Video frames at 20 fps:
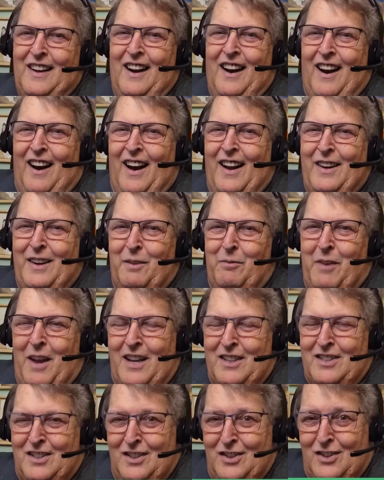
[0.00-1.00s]
onto
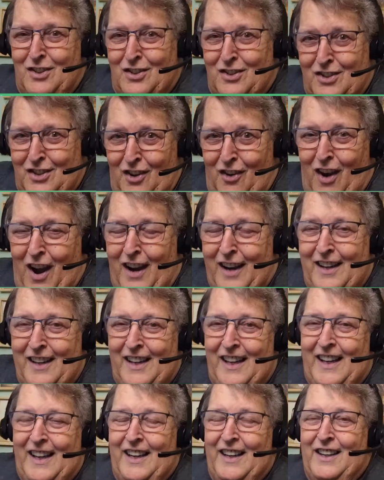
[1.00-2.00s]
Messenger so I
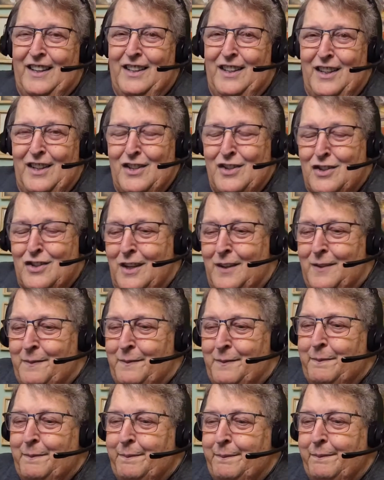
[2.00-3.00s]
could get it and use it.
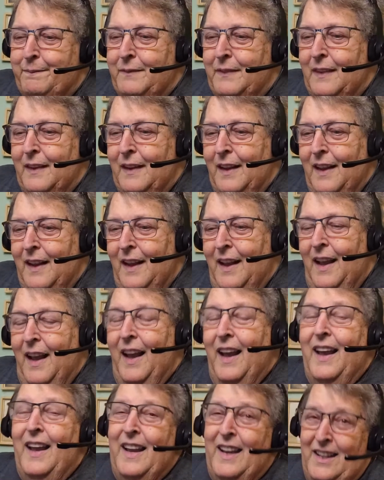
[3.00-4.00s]

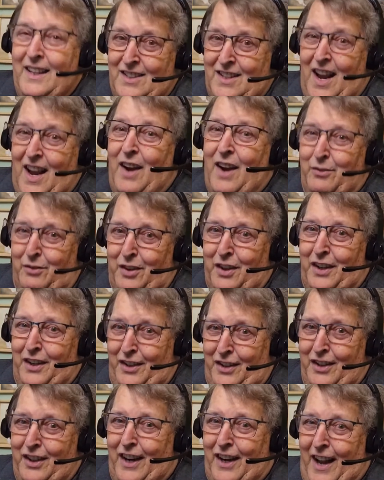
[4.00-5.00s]
He's gotten really
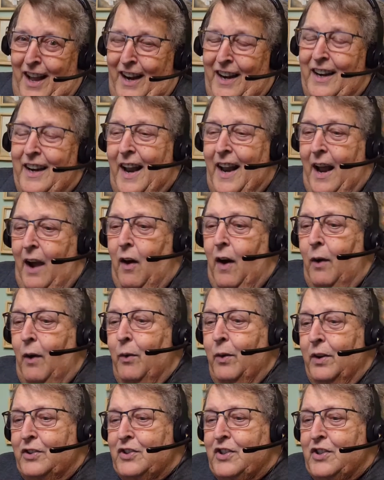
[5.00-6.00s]
good at it now, I
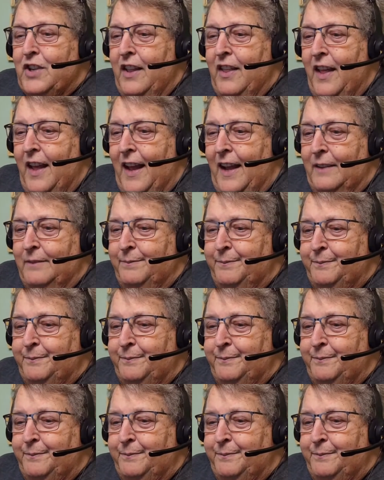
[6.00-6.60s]
will say that.